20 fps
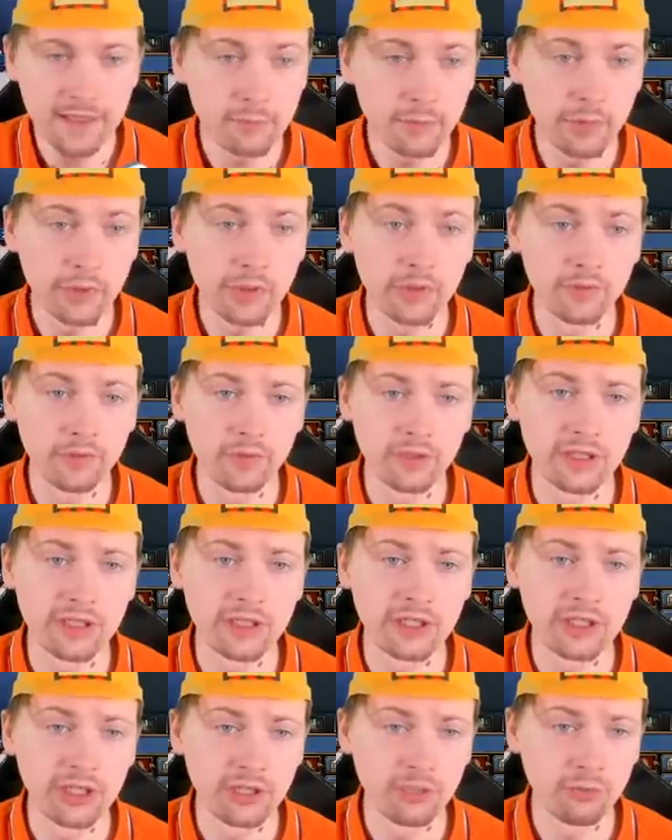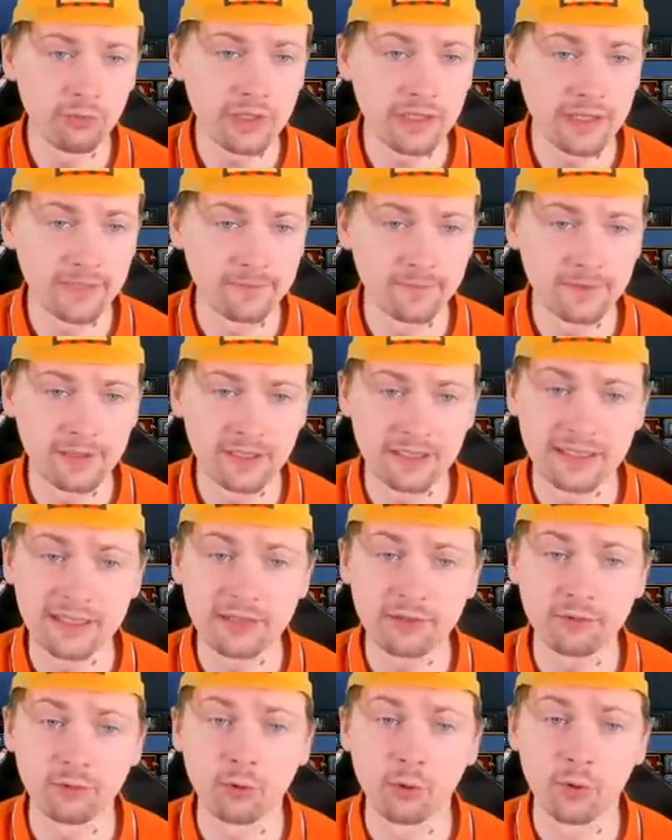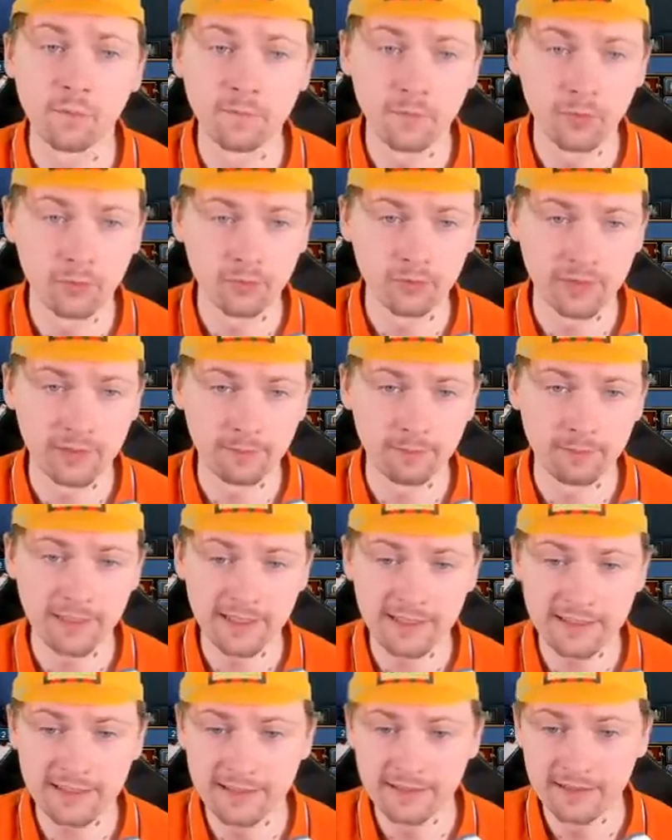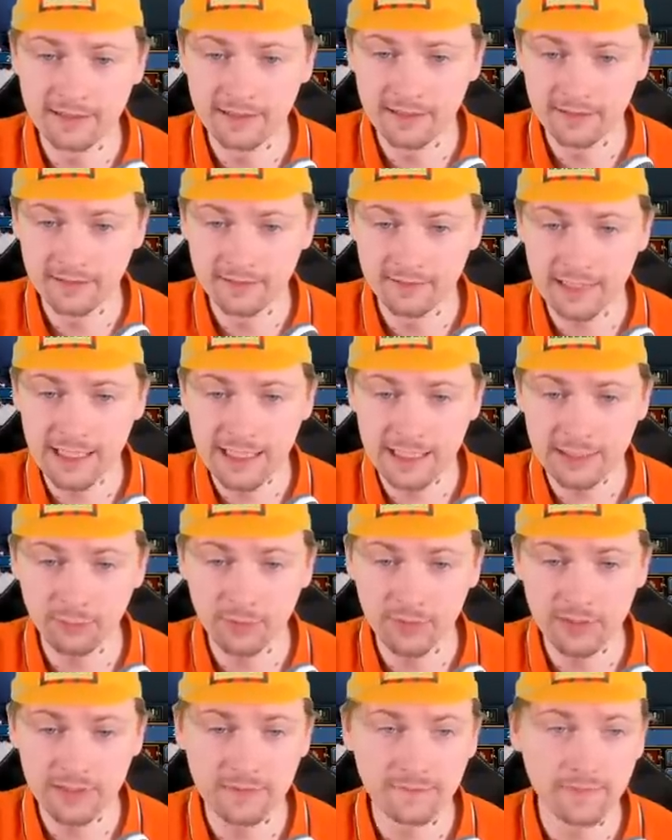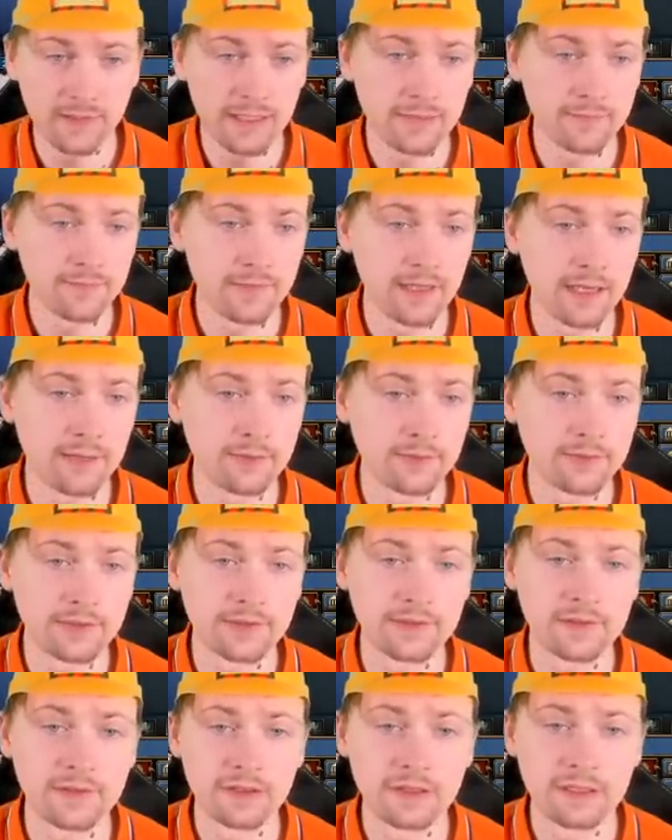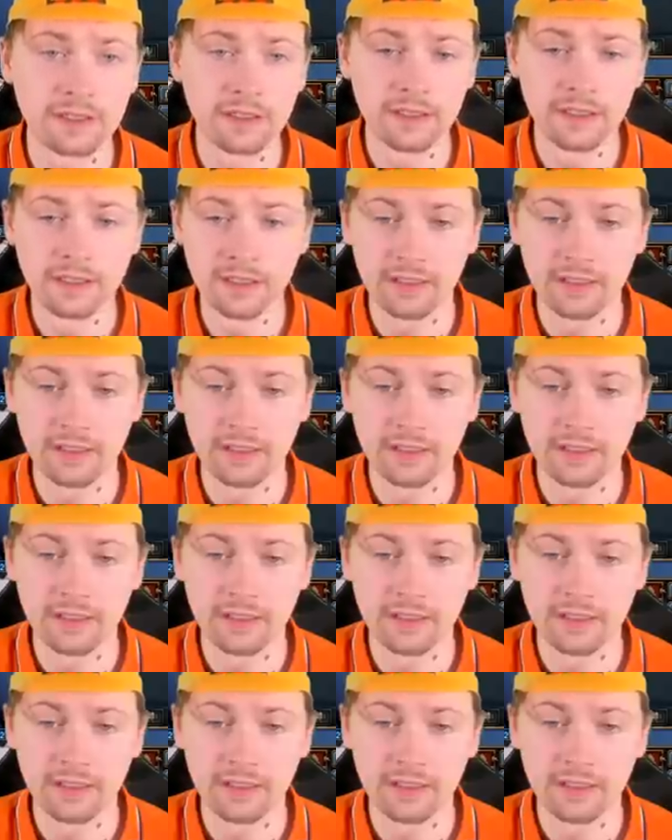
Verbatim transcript: then when you click here, we can click to convert to template, take twenty-five thousand,